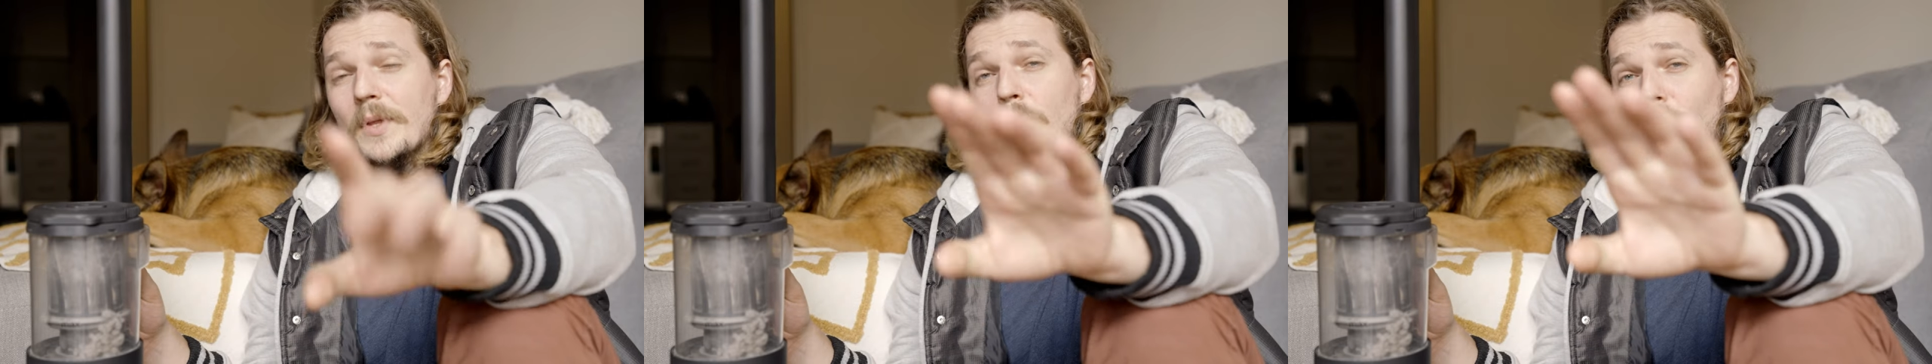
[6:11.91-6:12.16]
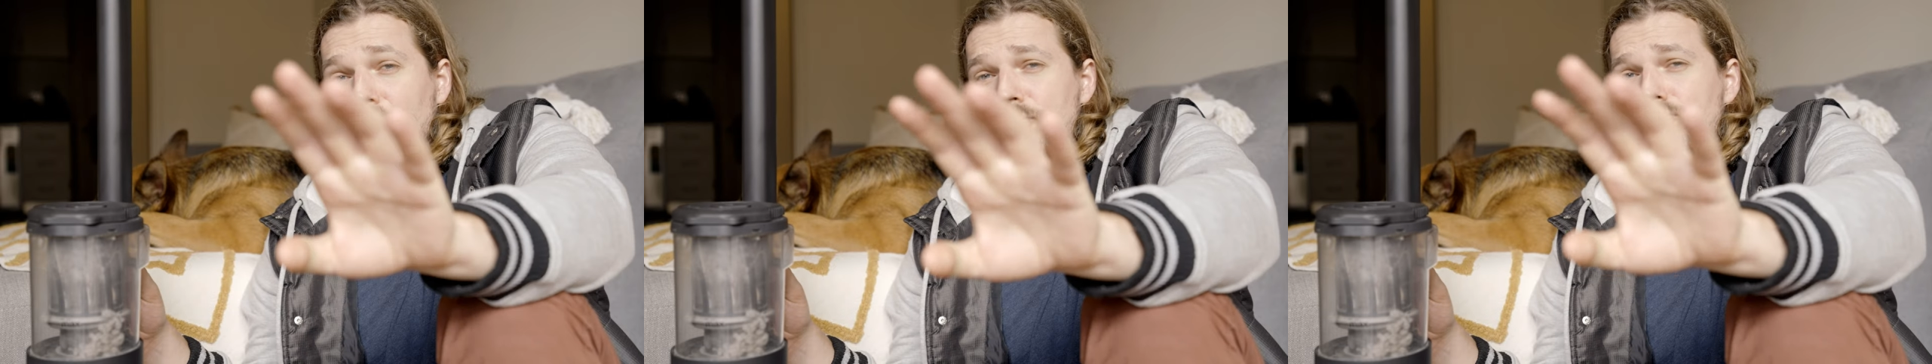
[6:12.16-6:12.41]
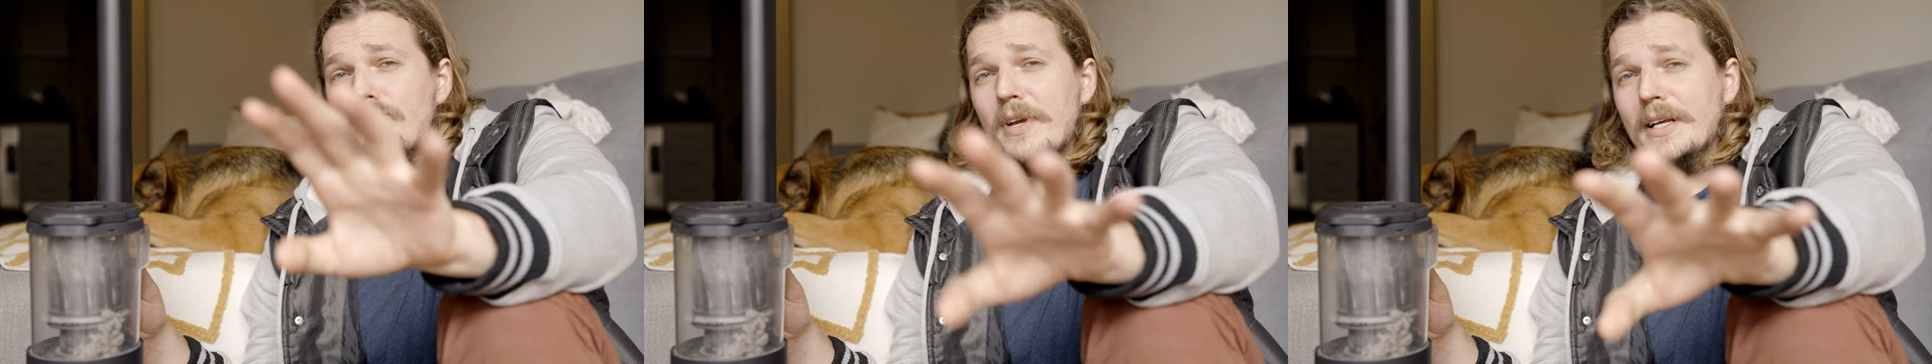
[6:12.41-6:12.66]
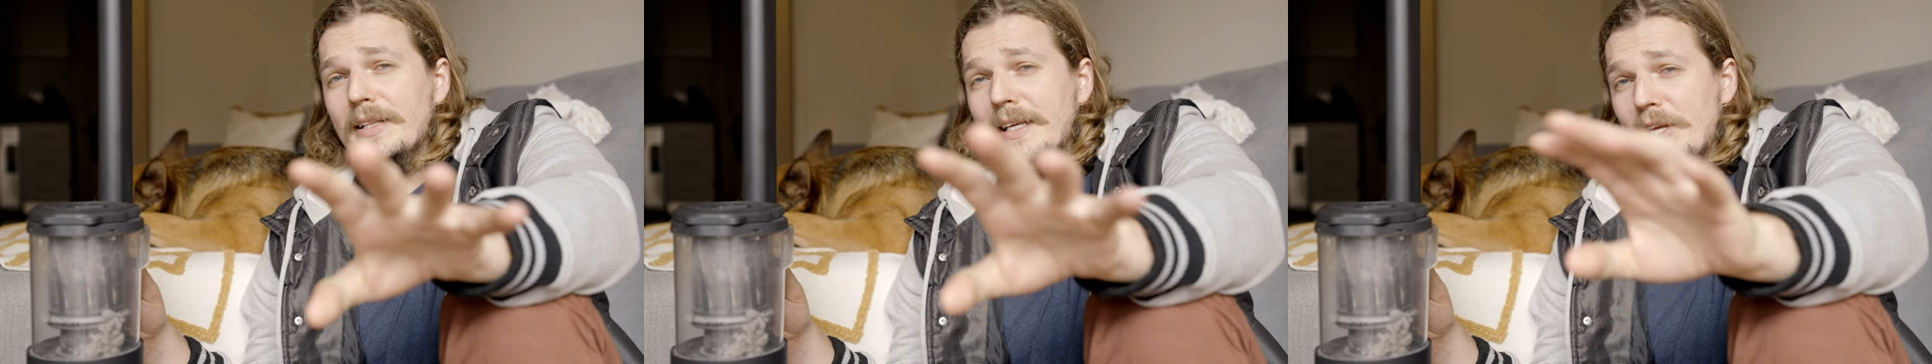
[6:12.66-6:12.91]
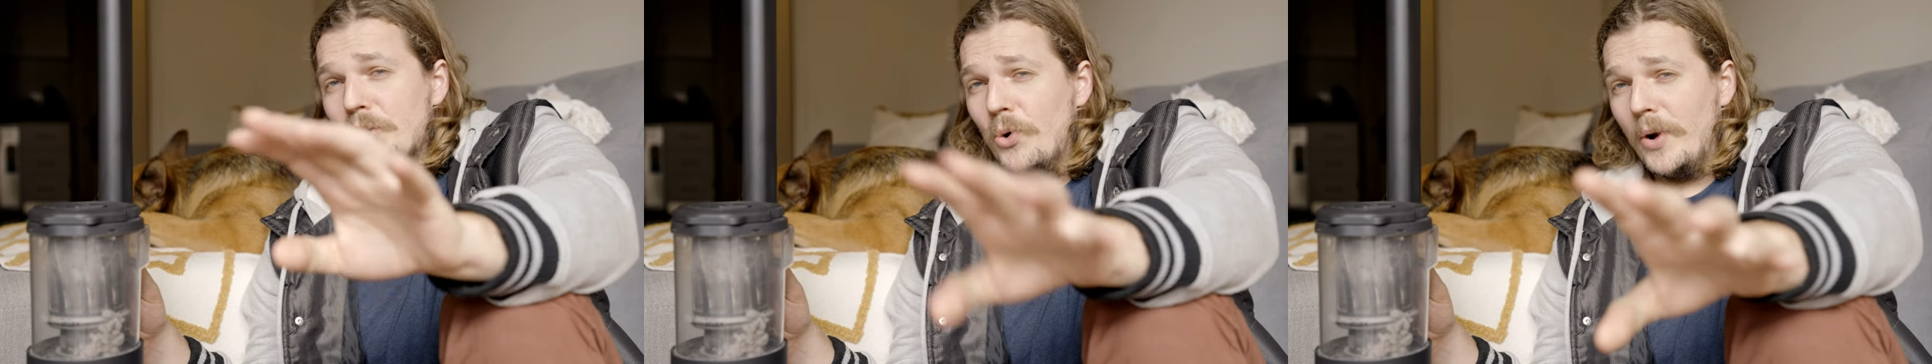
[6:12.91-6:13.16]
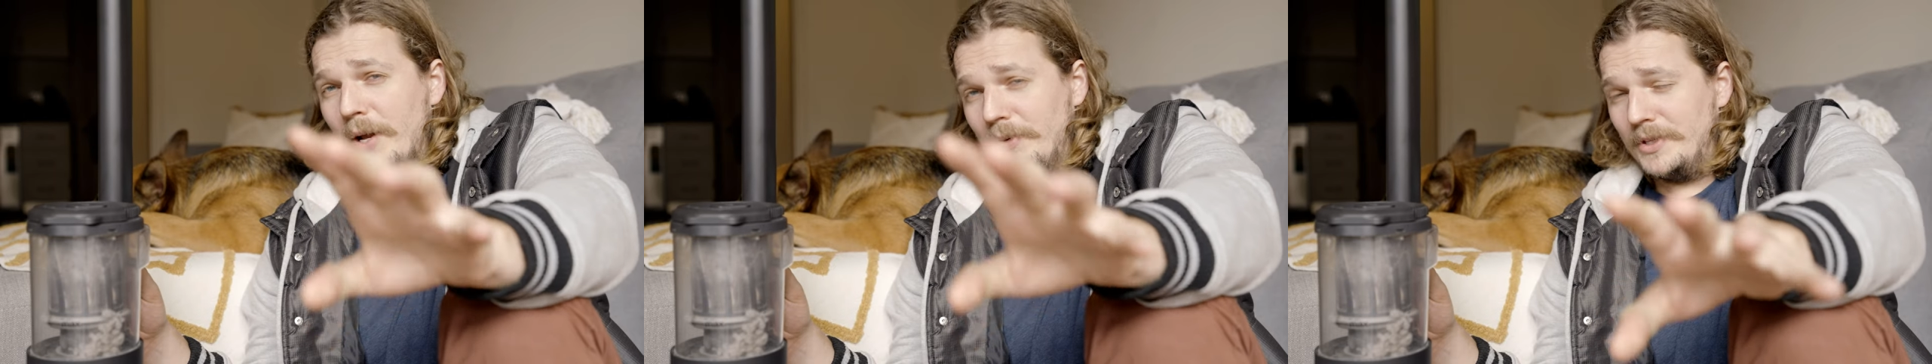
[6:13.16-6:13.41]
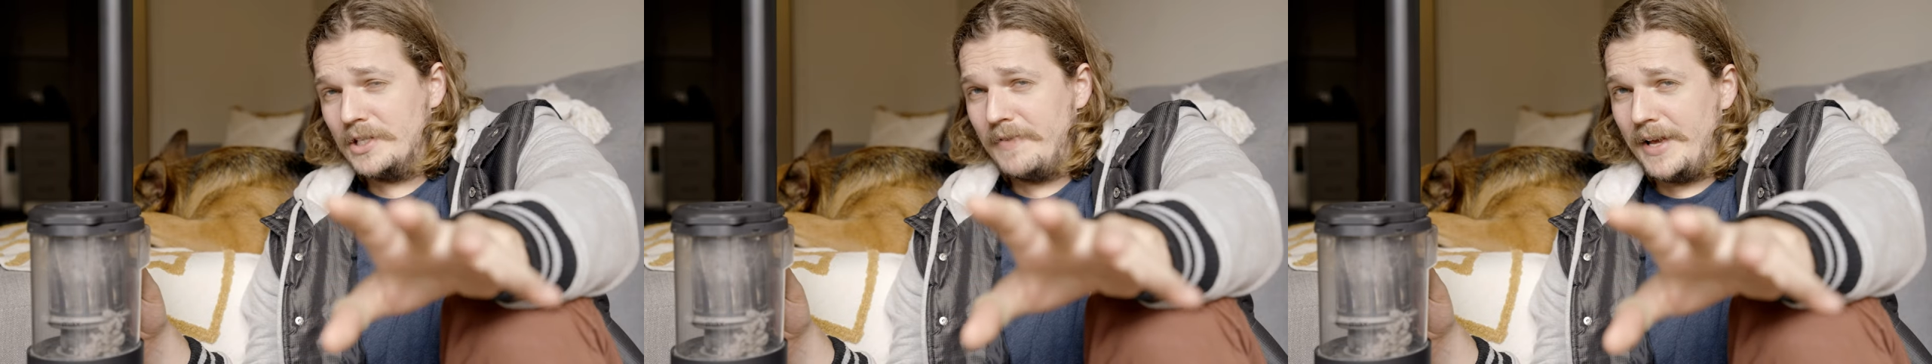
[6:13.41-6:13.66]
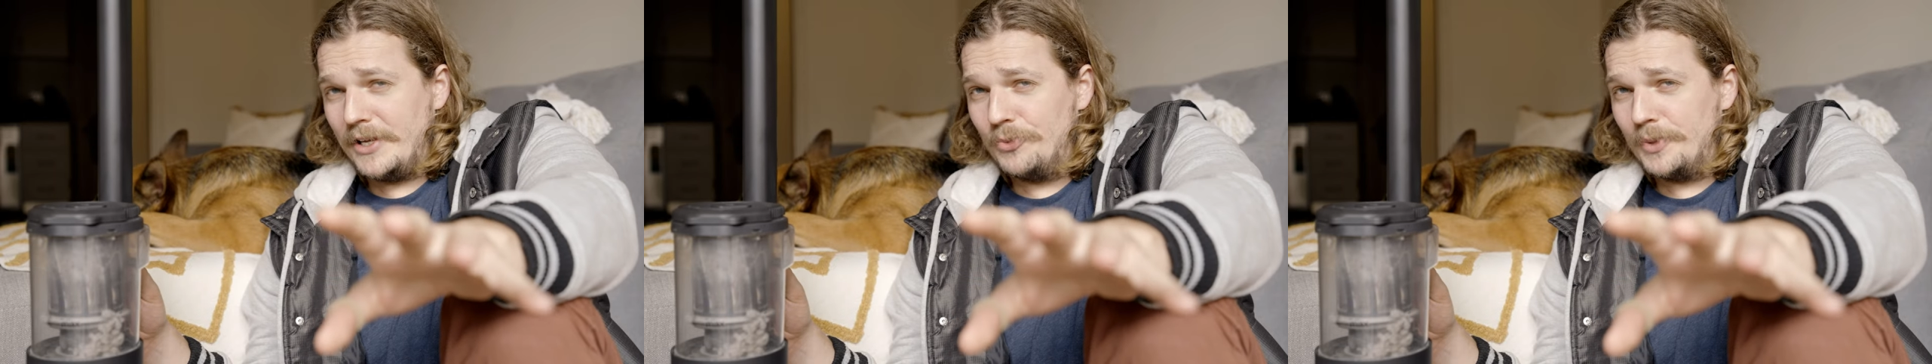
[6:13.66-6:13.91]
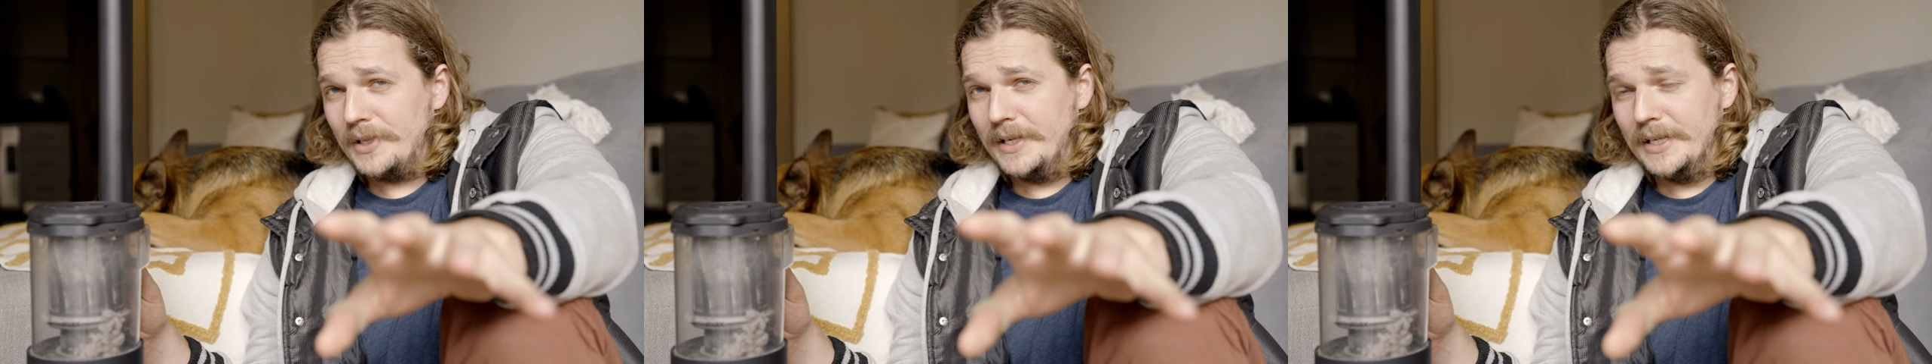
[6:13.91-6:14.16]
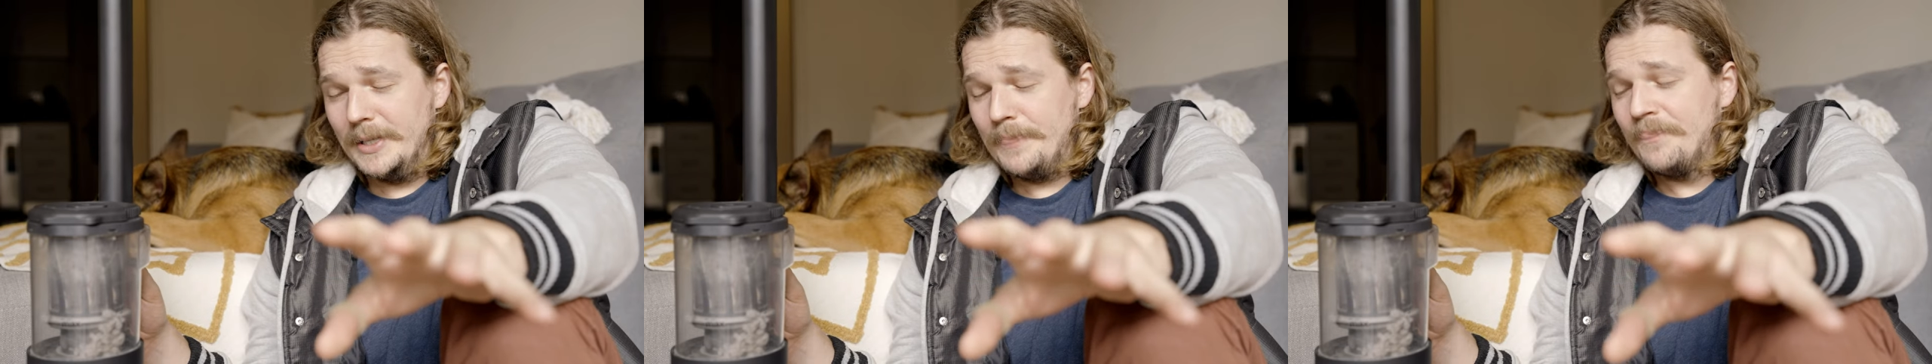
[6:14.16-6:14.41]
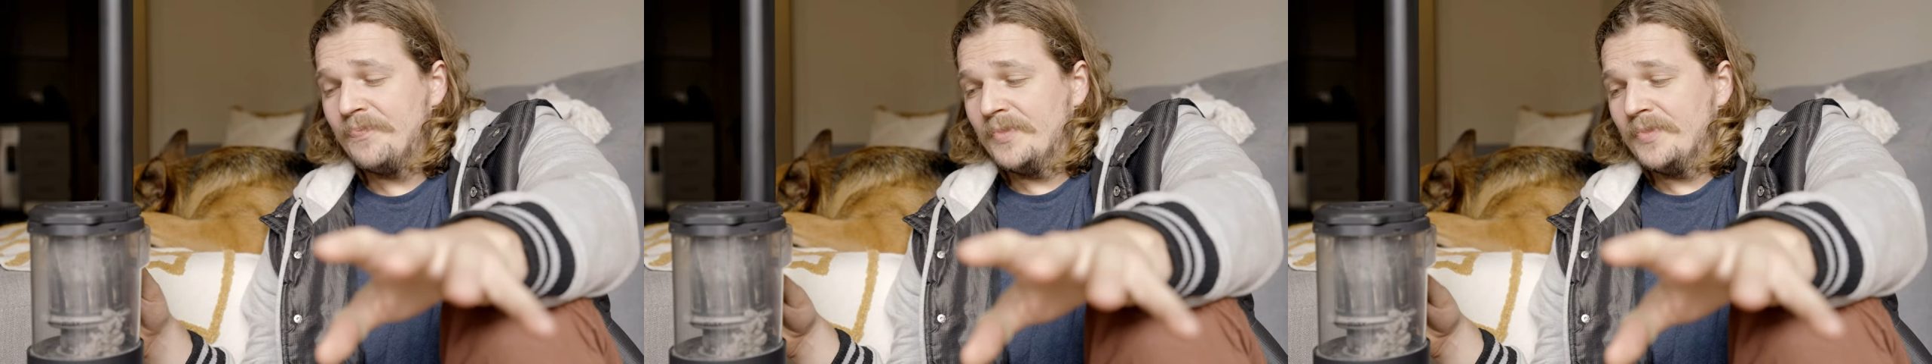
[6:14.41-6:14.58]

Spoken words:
What's really annoying with this vacuum cleaner